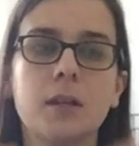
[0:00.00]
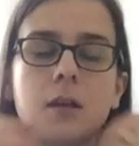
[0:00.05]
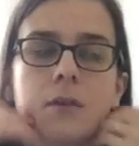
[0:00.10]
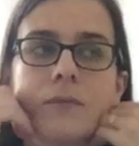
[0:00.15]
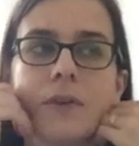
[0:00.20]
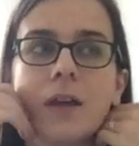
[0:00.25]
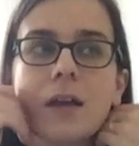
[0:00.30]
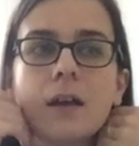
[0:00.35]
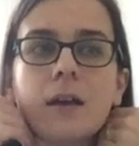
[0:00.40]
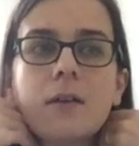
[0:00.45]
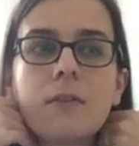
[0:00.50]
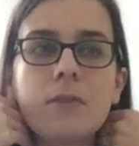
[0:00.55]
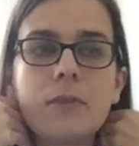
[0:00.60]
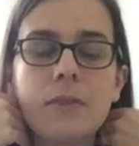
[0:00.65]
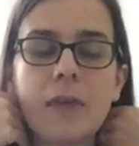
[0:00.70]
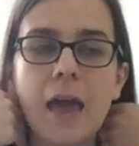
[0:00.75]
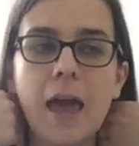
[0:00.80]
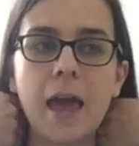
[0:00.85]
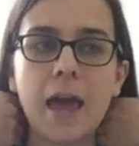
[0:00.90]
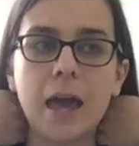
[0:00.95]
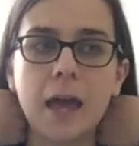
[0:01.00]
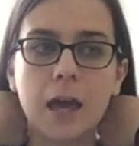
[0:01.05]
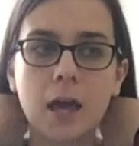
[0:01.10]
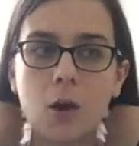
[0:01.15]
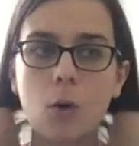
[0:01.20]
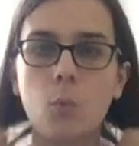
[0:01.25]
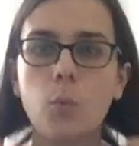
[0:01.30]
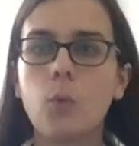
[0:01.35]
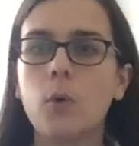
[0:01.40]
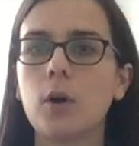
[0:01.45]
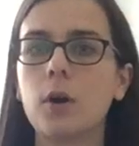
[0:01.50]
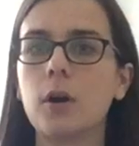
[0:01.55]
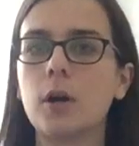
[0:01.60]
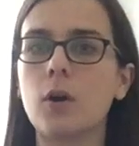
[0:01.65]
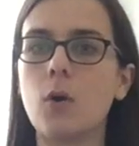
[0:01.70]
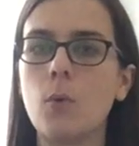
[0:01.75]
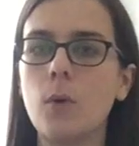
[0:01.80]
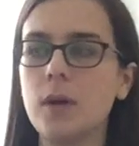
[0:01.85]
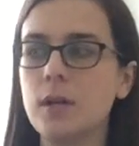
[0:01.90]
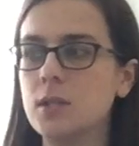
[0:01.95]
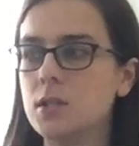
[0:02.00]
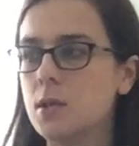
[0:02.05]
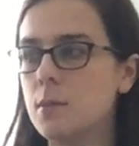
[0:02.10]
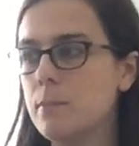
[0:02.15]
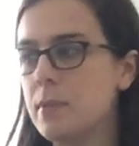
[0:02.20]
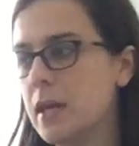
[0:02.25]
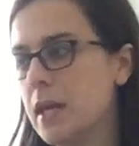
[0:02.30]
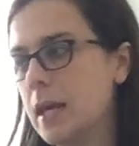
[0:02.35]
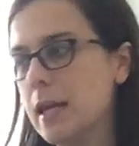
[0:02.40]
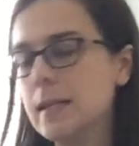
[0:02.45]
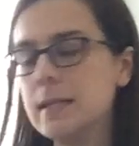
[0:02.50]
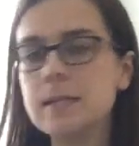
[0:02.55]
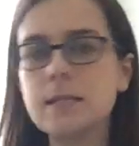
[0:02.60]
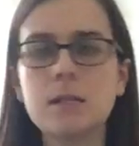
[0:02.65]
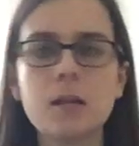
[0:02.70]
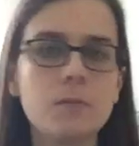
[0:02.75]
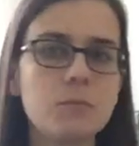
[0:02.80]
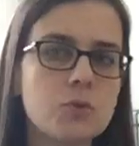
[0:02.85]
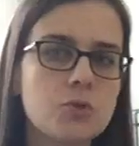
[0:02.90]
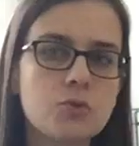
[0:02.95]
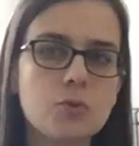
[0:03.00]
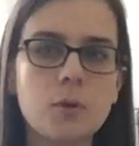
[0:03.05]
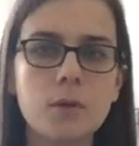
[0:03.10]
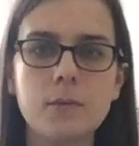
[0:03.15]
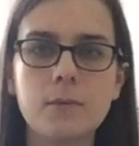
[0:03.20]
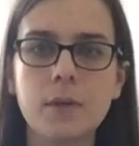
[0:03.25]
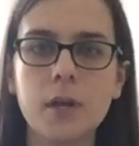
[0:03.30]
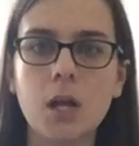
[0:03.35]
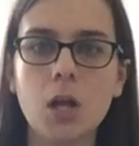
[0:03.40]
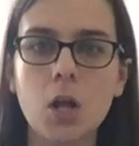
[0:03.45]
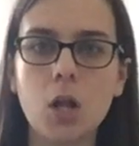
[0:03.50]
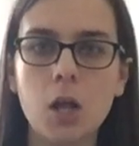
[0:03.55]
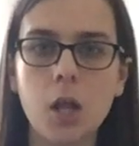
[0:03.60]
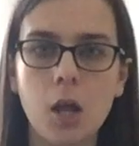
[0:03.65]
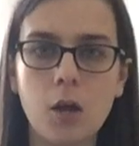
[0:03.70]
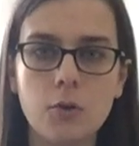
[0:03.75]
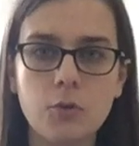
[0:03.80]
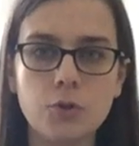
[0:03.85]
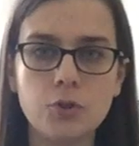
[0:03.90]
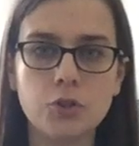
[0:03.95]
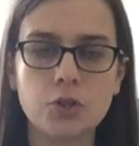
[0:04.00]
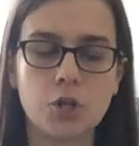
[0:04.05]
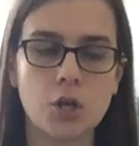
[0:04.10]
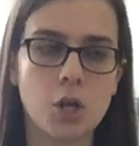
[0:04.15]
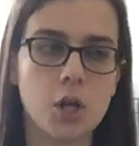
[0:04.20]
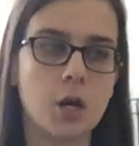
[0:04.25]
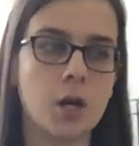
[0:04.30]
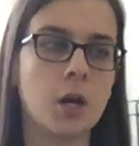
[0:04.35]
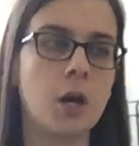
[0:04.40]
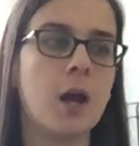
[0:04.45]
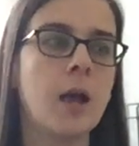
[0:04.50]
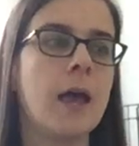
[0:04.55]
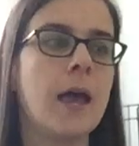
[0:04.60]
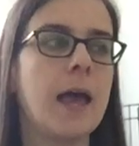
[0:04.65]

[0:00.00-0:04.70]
living. They were going to be in some sort of enclosure,